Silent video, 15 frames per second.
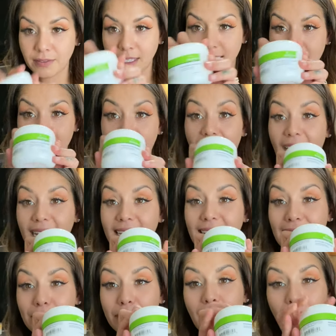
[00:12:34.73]
these
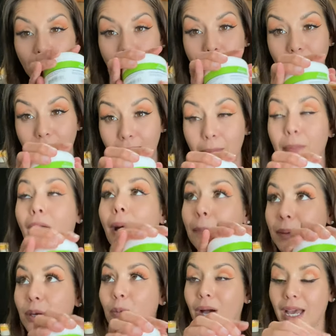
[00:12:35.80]
acne
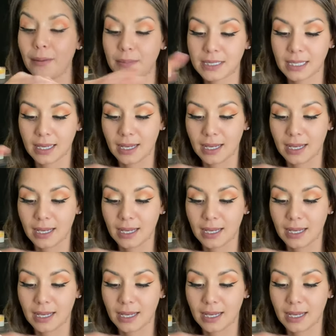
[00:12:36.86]
puppy wipes.